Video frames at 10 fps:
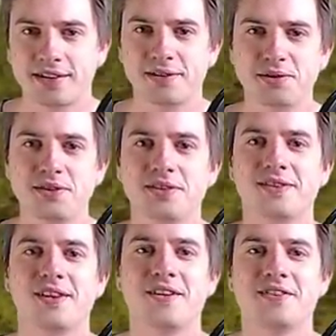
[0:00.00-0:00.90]
and don't you
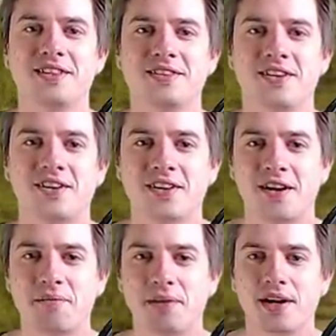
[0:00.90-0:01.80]
just love this Dark
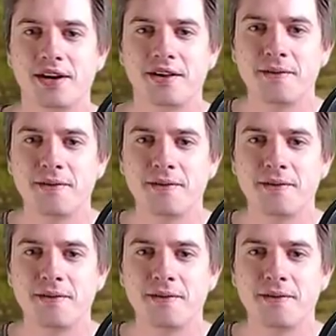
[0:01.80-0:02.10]
Upper here?